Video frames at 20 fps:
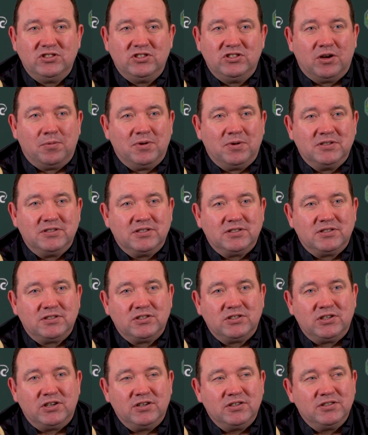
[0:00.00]
doubles at
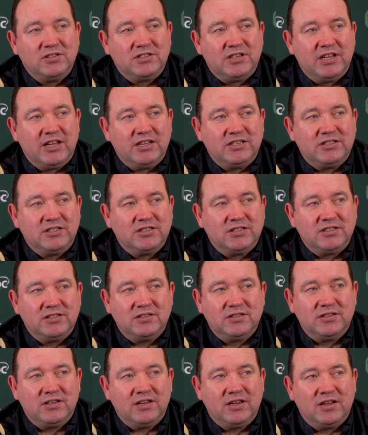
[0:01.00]
certain stages,
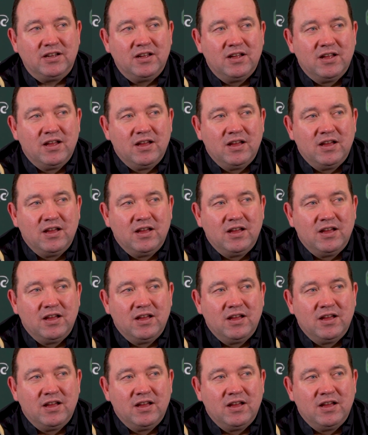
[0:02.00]
and uh,